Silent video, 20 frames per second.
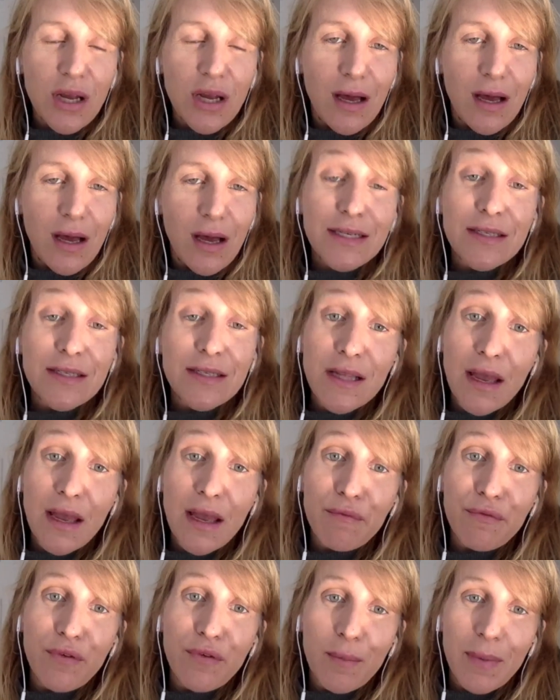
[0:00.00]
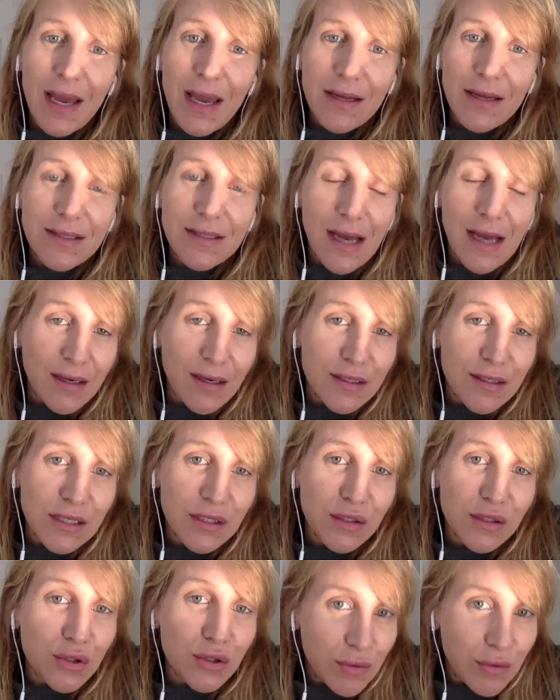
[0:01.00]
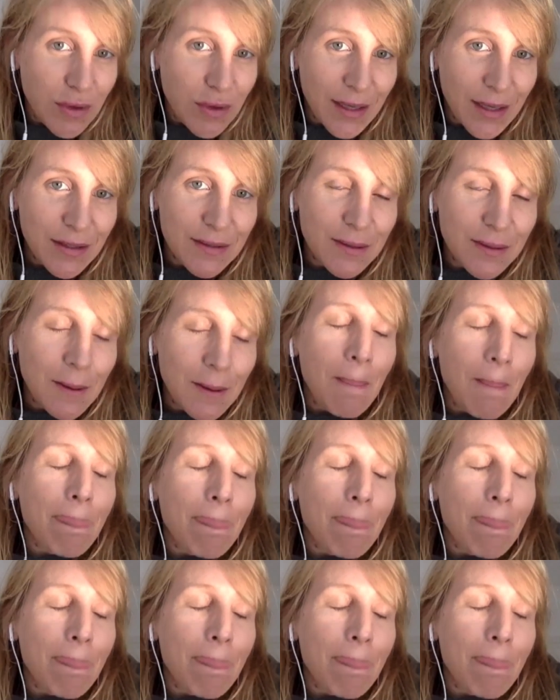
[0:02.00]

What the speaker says: its name from Gett Taxi to Gett.